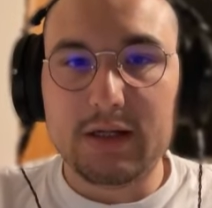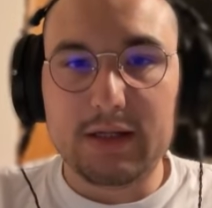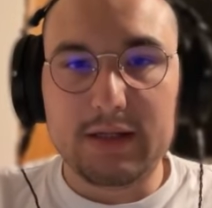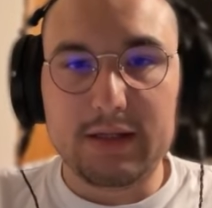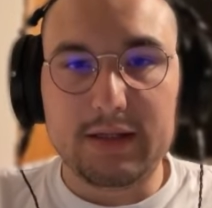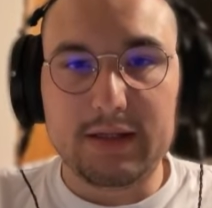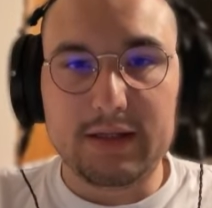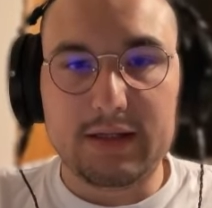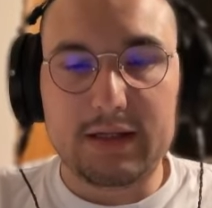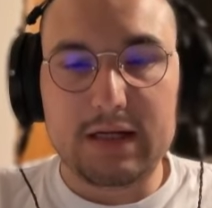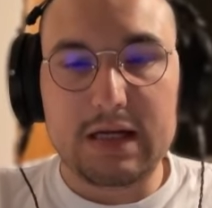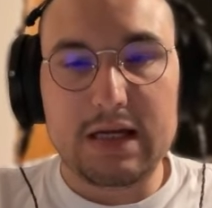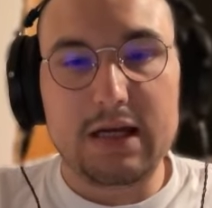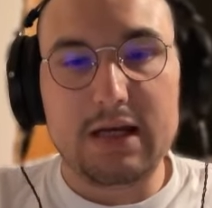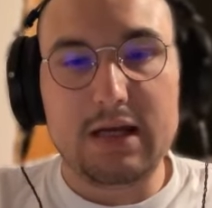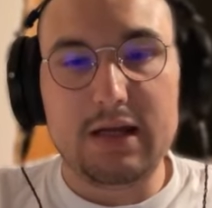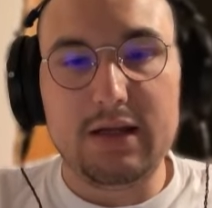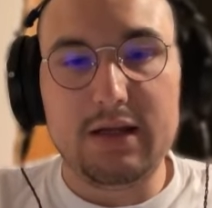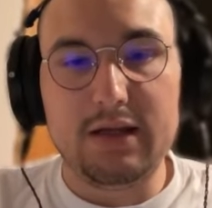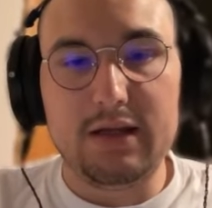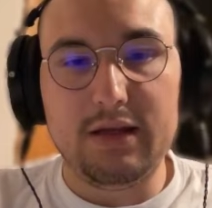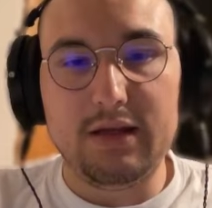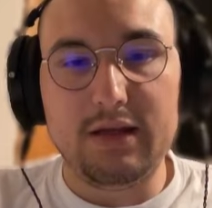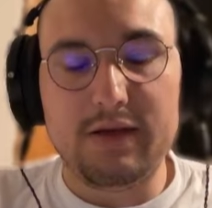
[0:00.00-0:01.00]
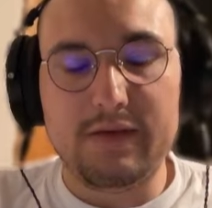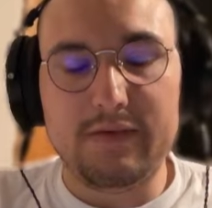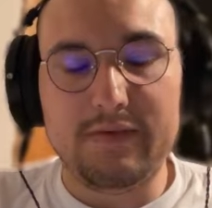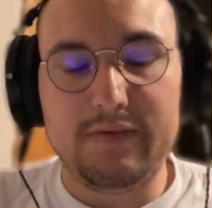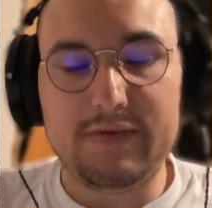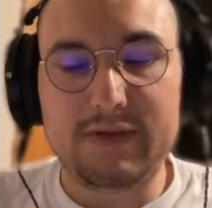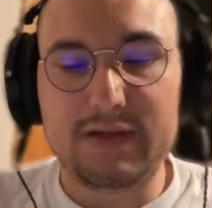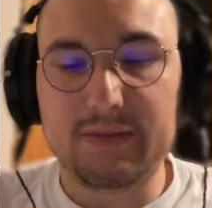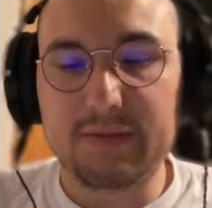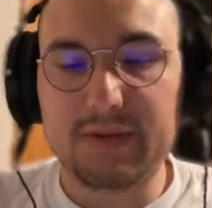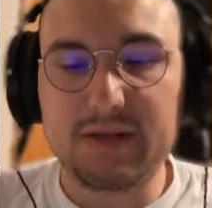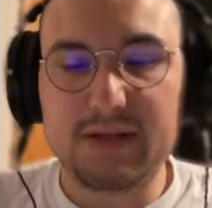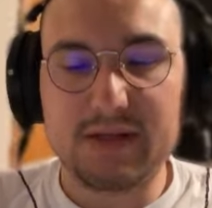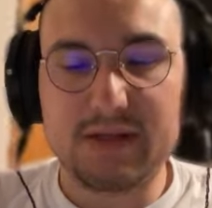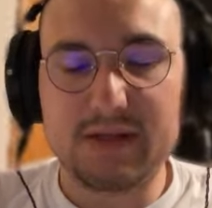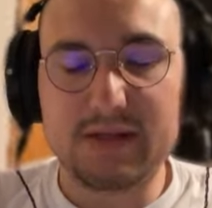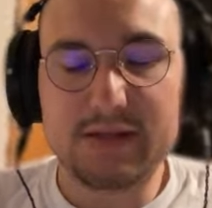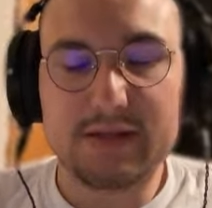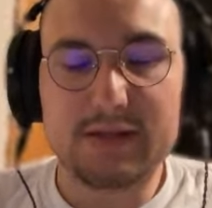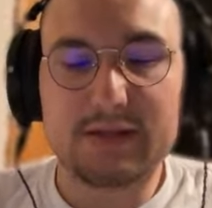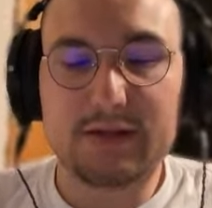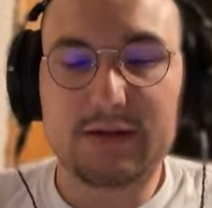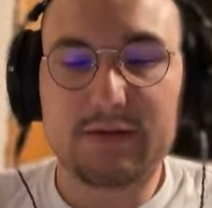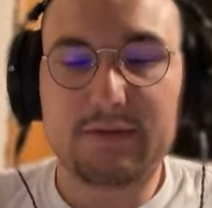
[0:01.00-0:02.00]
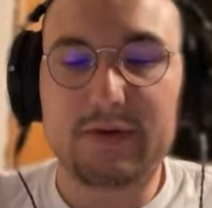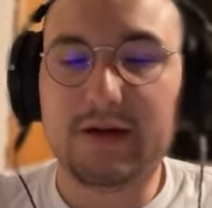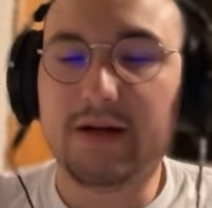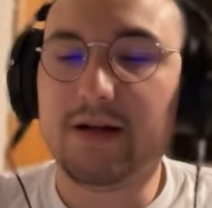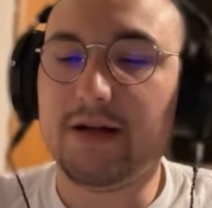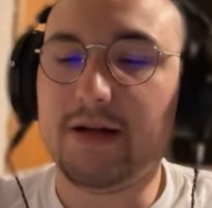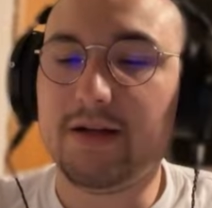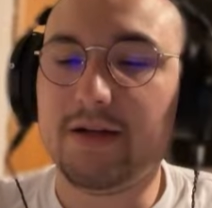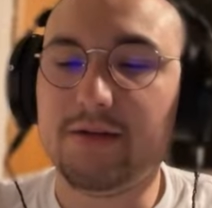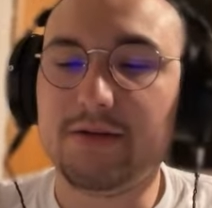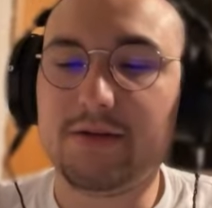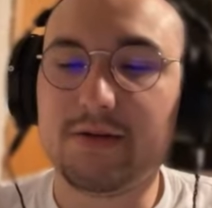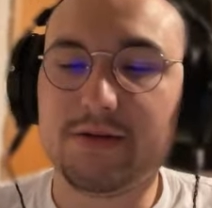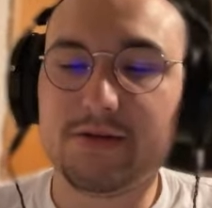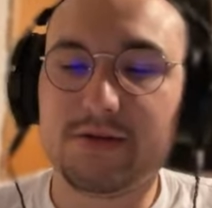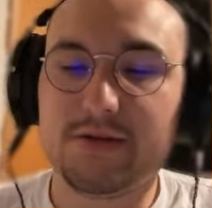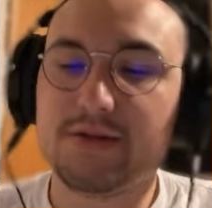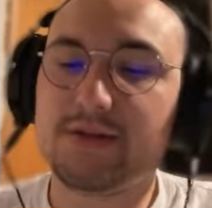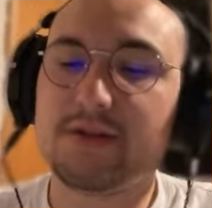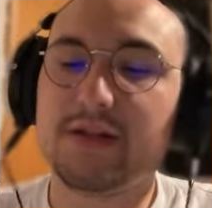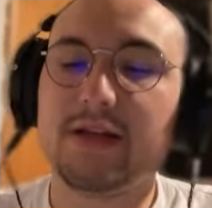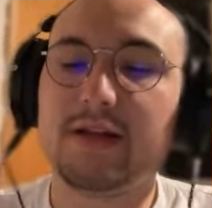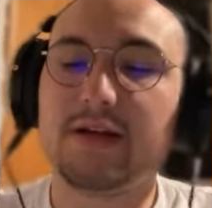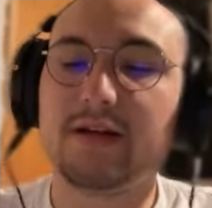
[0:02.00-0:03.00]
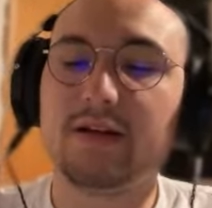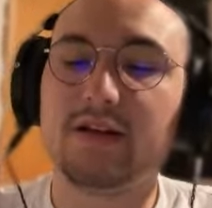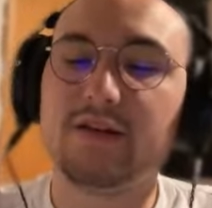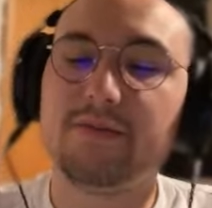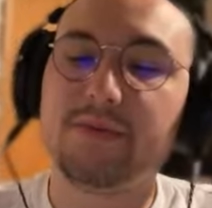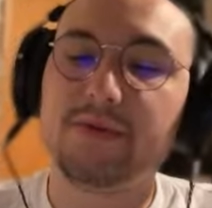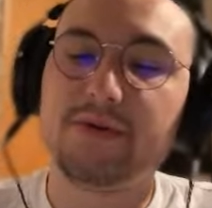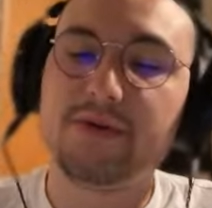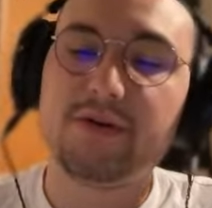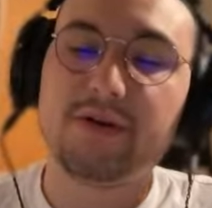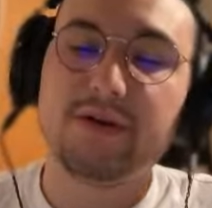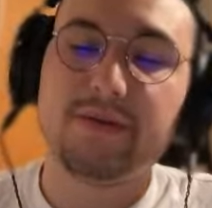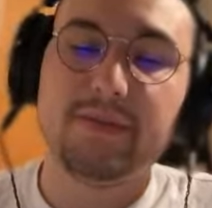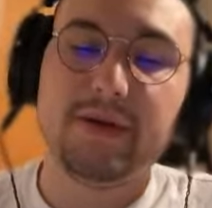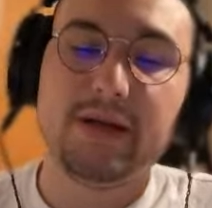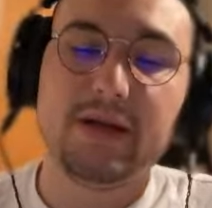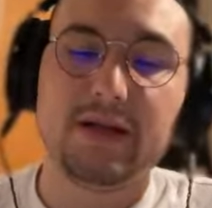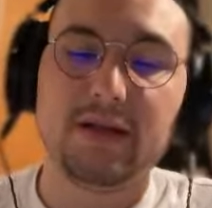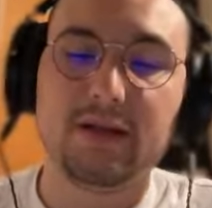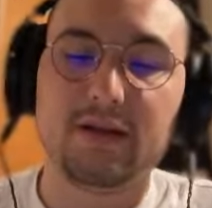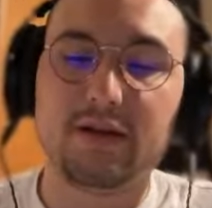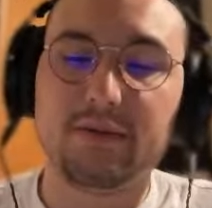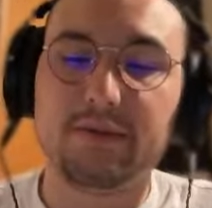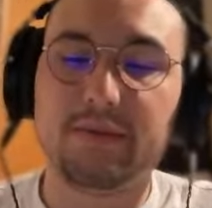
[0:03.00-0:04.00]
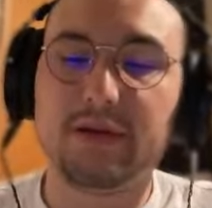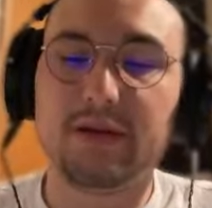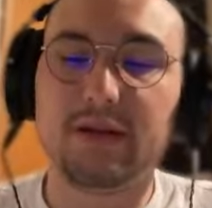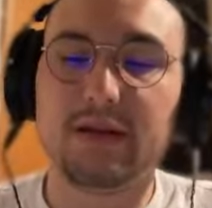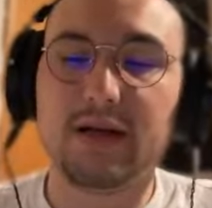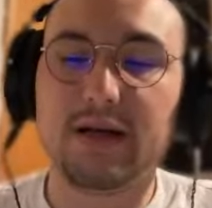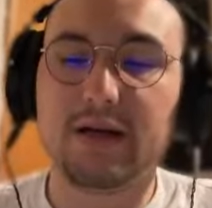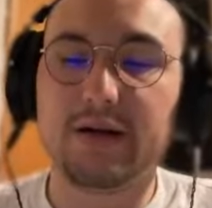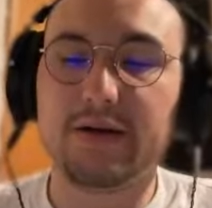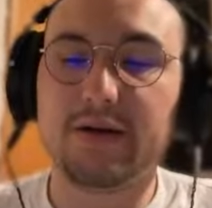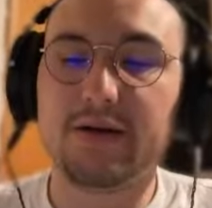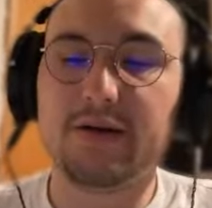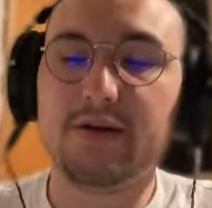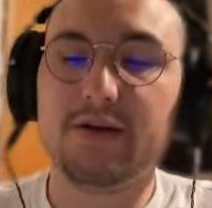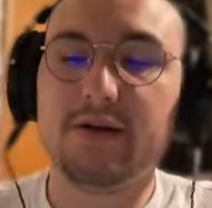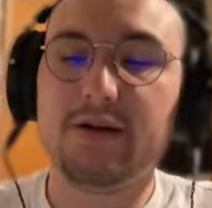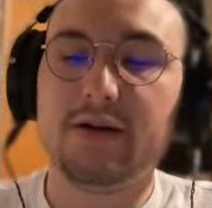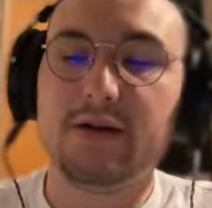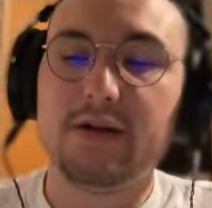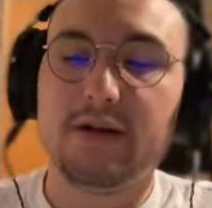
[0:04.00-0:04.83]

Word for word: that if something is quiet, you can just take a limiter and make it a little bit louder.